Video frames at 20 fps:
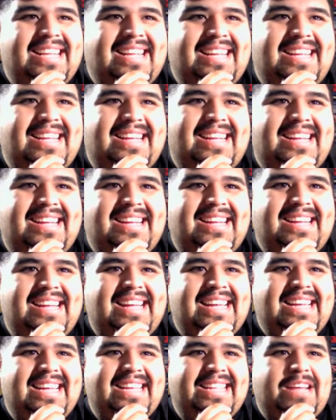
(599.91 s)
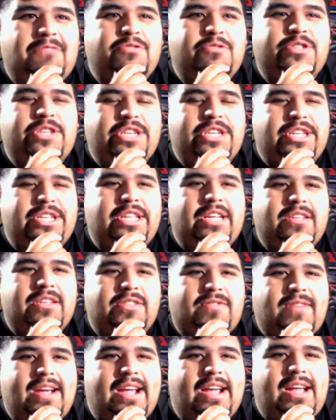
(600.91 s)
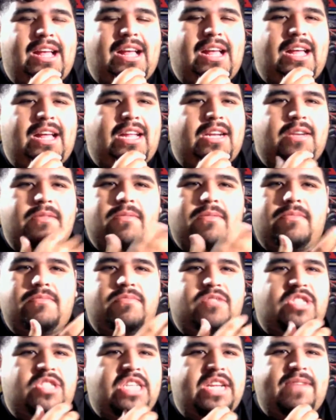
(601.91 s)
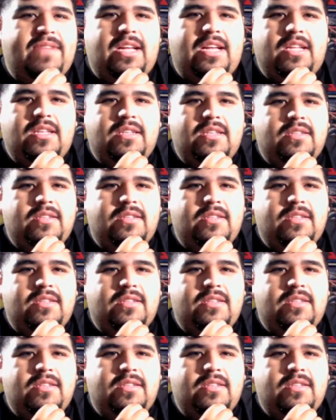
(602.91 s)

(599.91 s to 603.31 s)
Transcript: That was good. That was great. Shiva.